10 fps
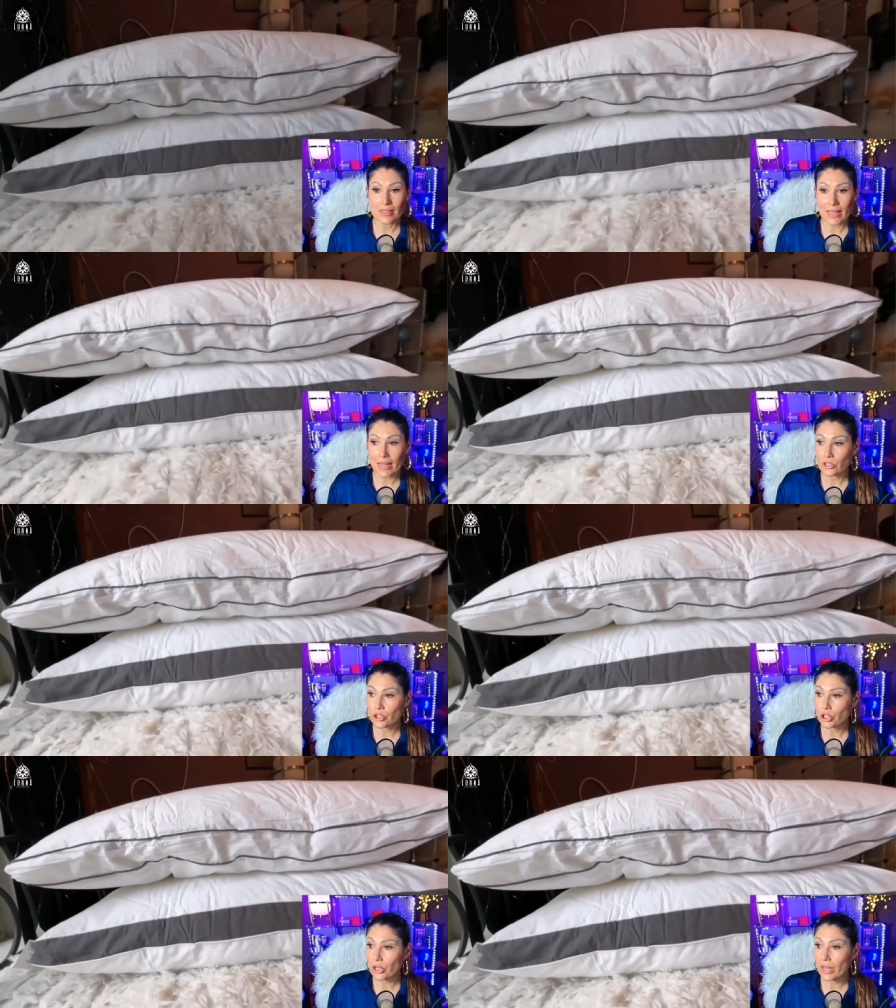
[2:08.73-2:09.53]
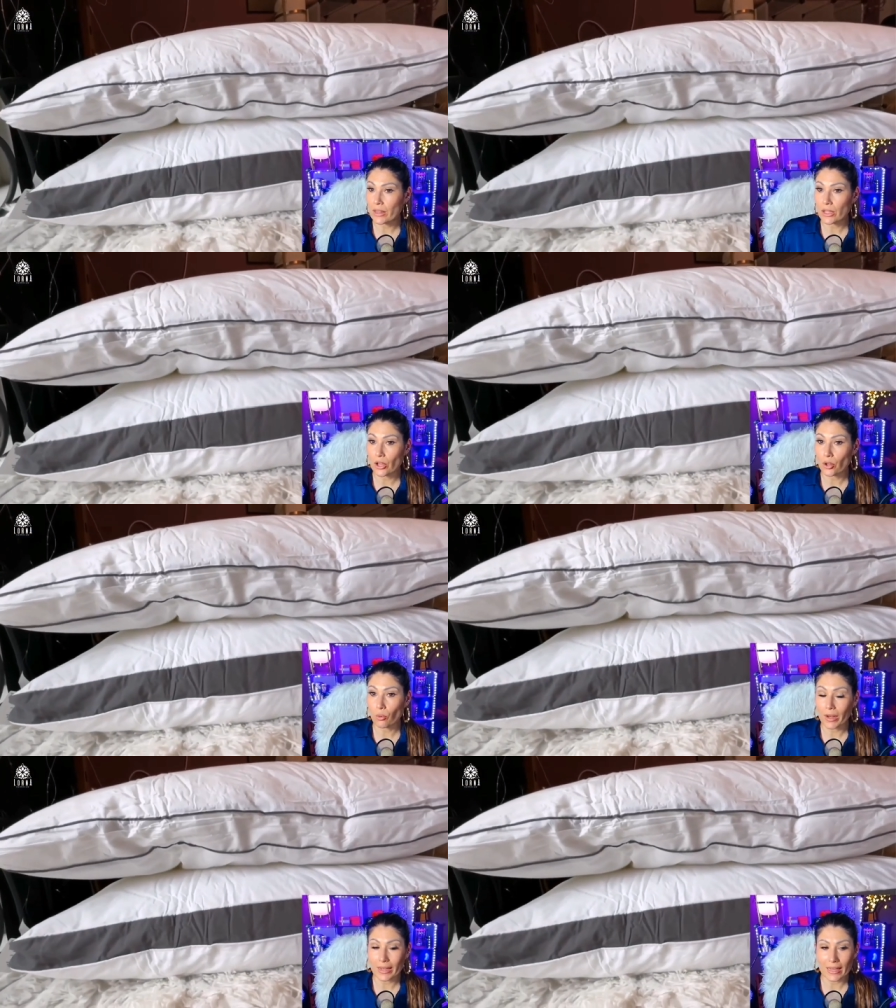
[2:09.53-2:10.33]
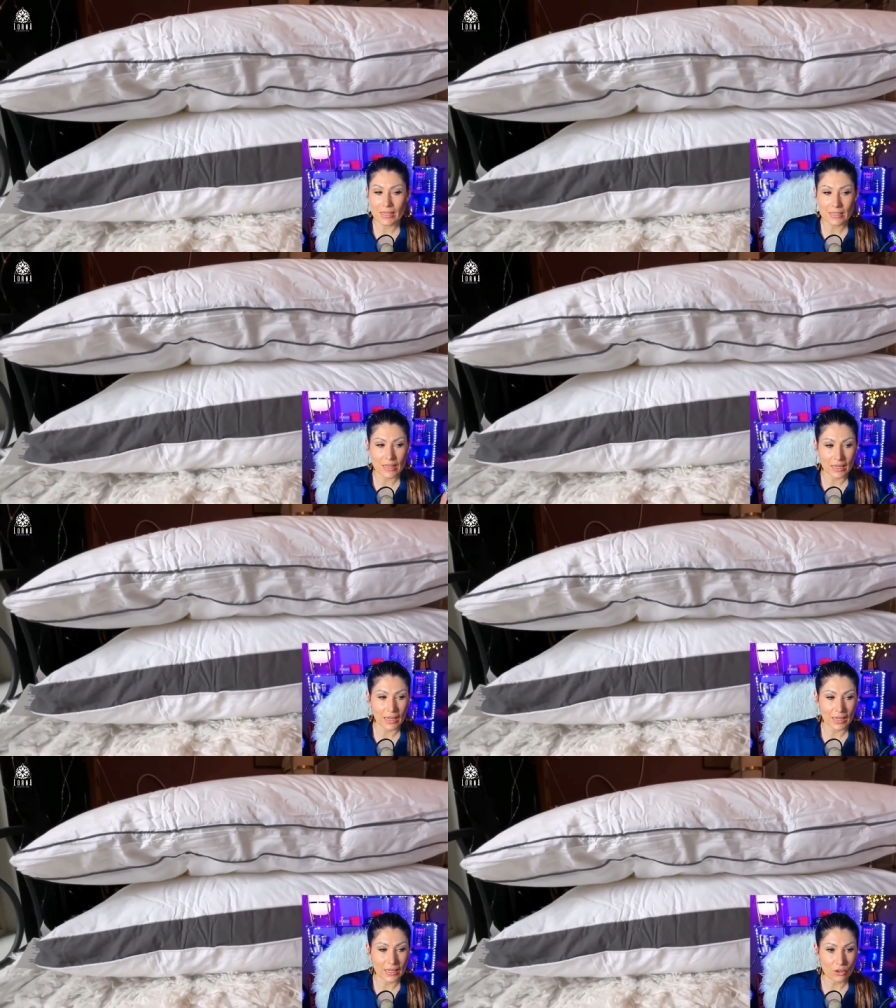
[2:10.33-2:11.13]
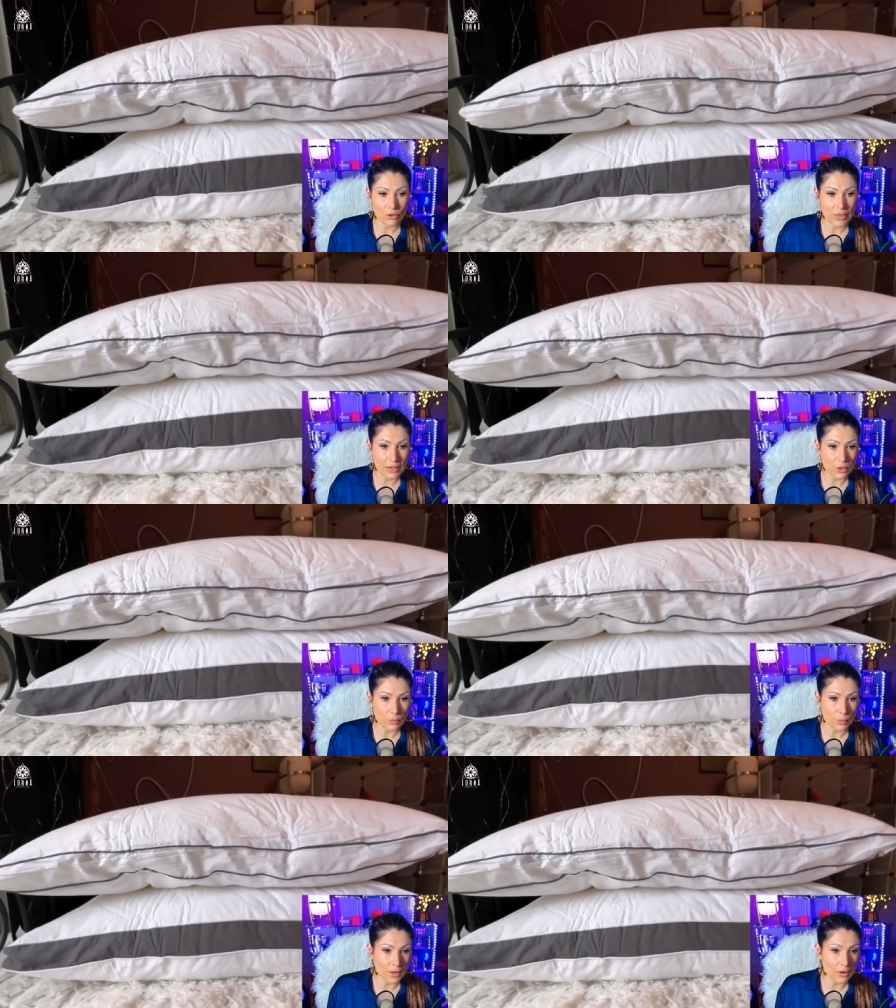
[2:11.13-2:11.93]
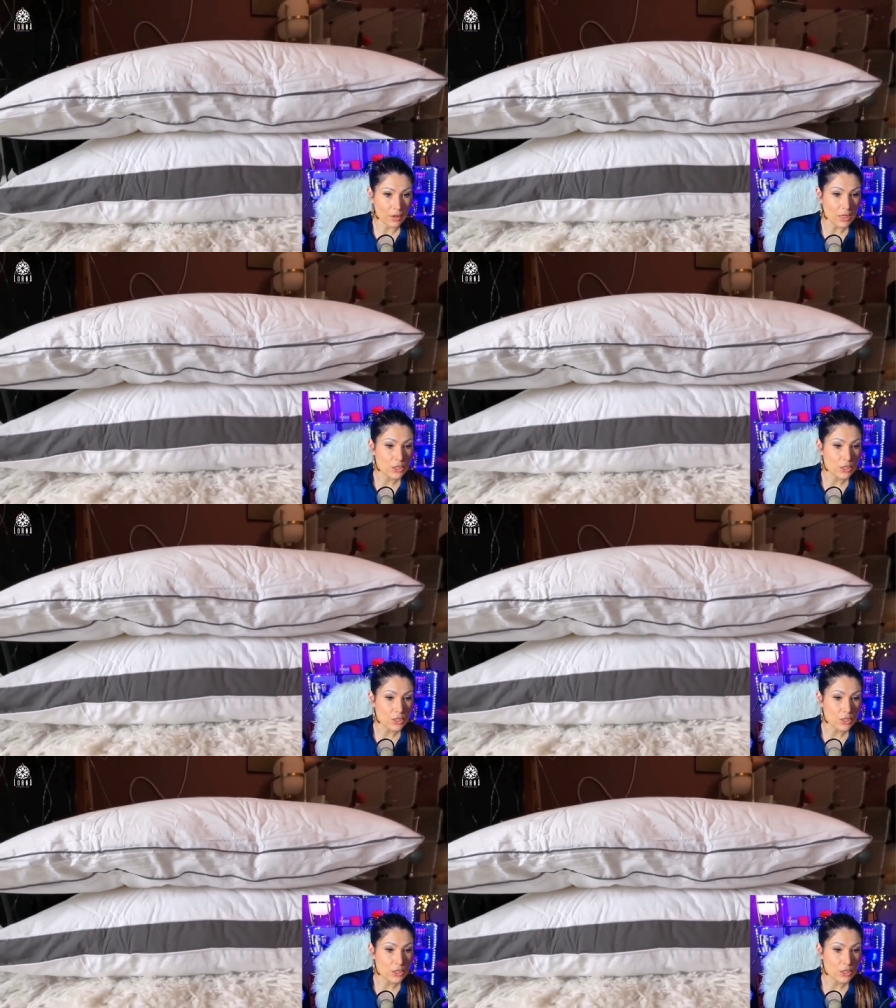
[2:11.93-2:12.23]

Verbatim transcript: standard and the other one is the king here you can compare